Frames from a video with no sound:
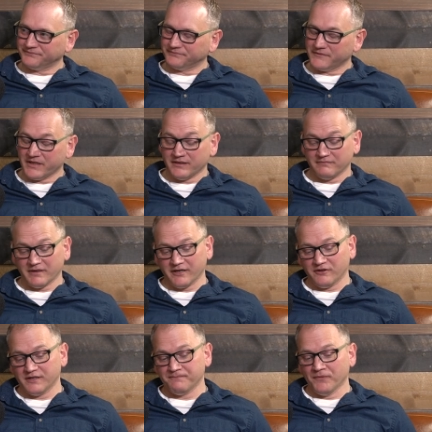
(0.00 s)
Yeah, I
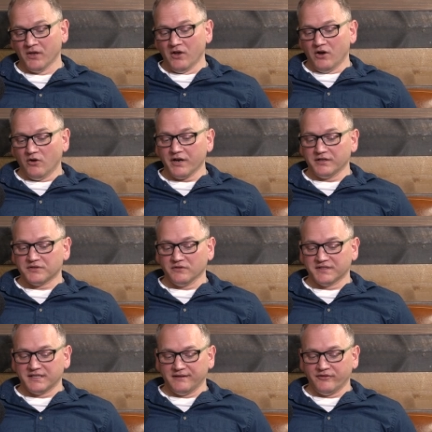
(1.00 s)
agree. Okay, so
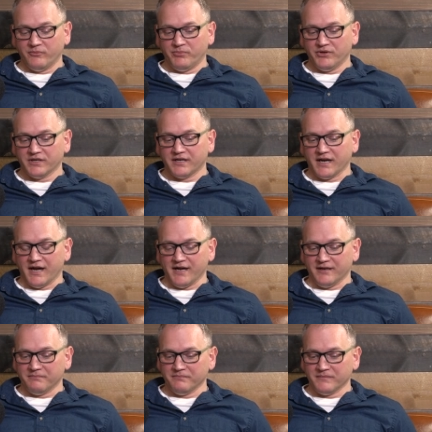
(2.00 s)
let's get in the book.
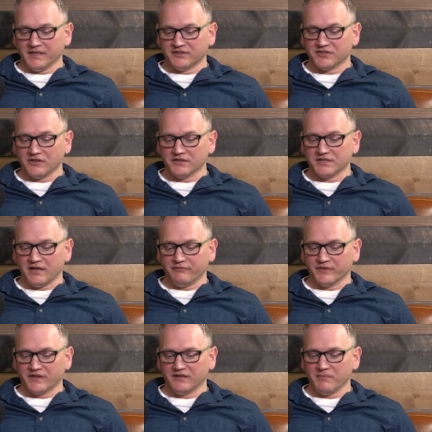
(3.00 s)
Um, it starts off
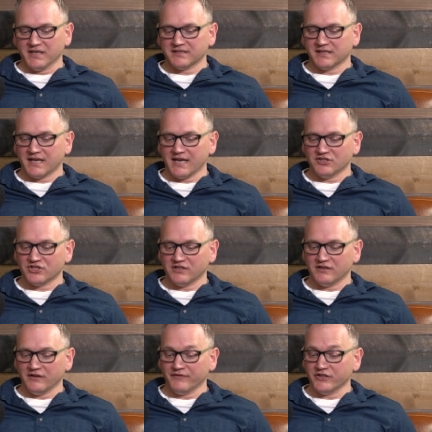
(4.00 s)
with the
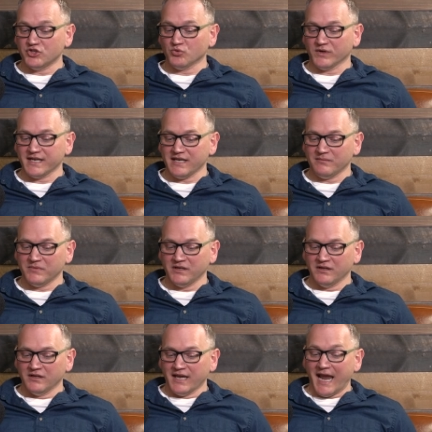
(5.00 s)
domestication of the dream
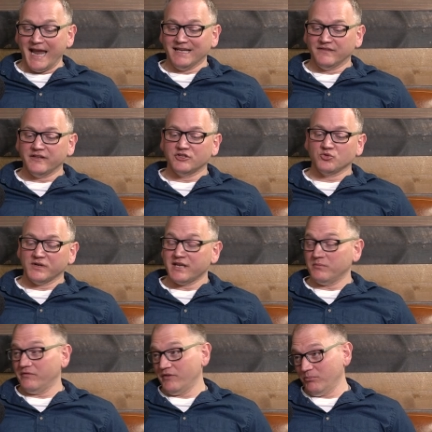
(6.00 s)
and the
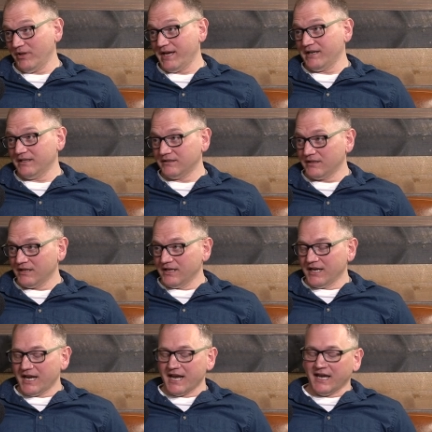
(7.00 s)
dream of the planet,
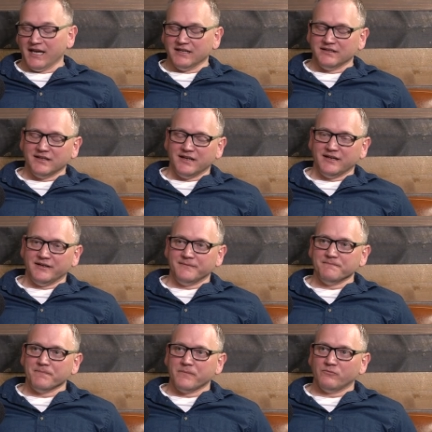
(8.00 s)
and
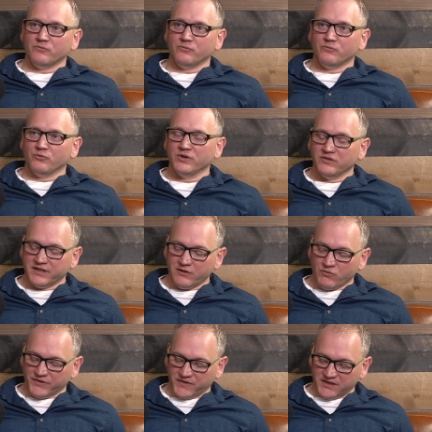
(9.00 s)
um, really,
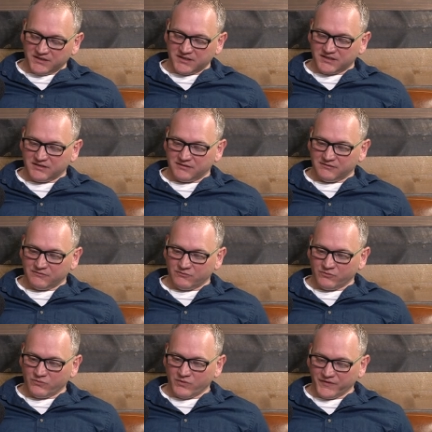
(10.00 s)
what this
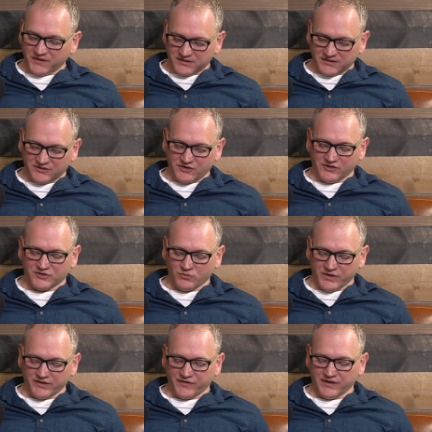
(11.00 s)
what this starts
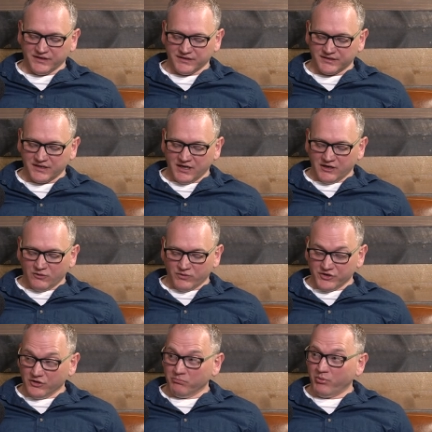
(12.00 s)
with is
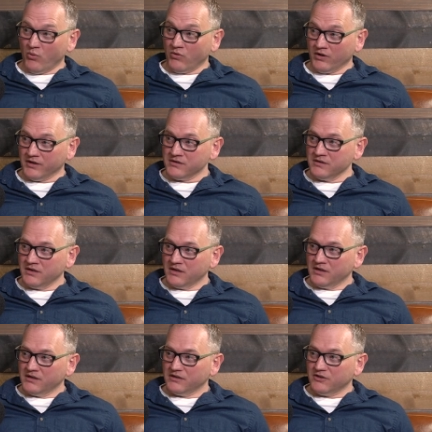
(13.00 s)
when you're born,
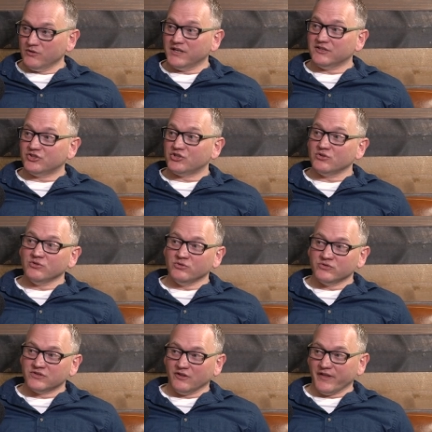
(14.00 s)
you didn't
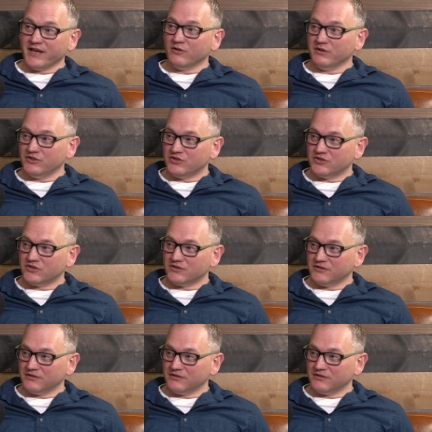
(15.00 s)
choose the language